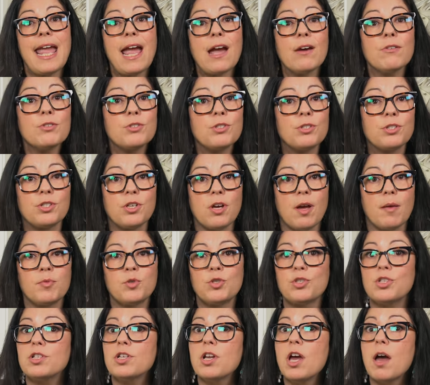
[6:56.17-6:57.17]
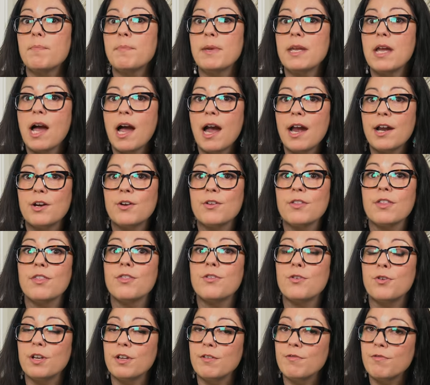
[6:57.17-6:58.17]
Countertops should not be higher than
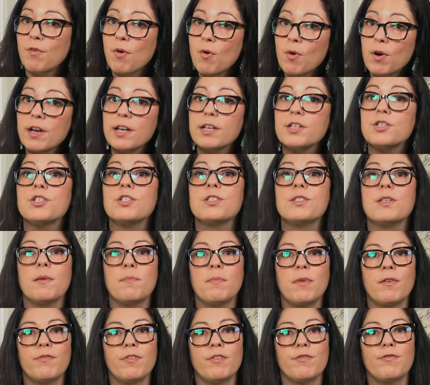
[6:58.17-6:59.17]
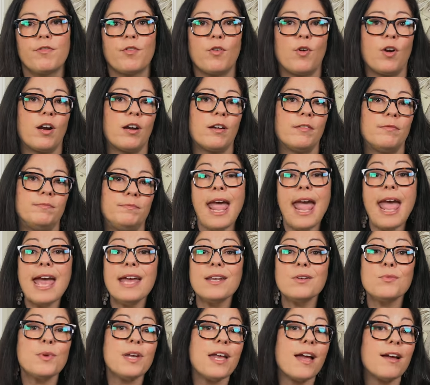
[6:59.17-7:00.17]
thirty-four inches above the floor.
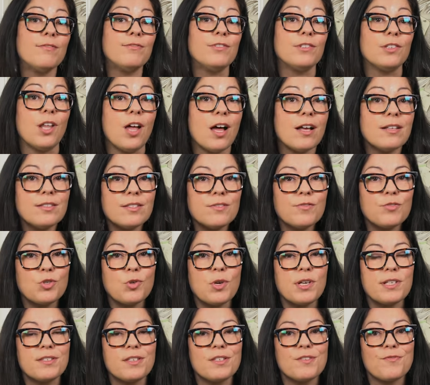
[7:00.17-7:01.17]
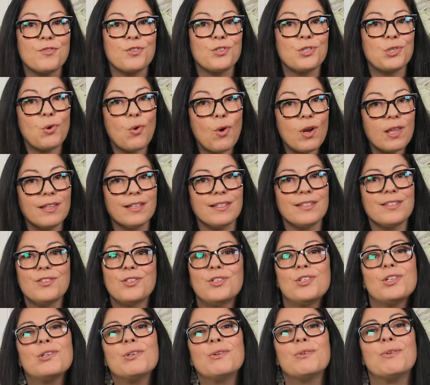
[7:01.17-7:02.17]
And we have lots of choices for toilets
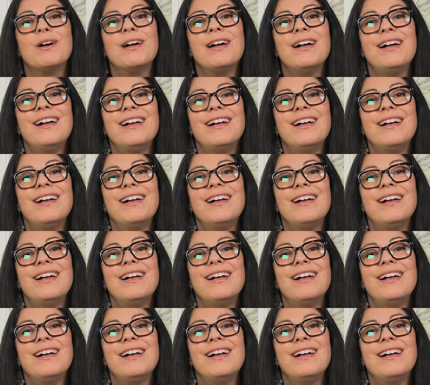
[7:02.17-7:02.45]
too.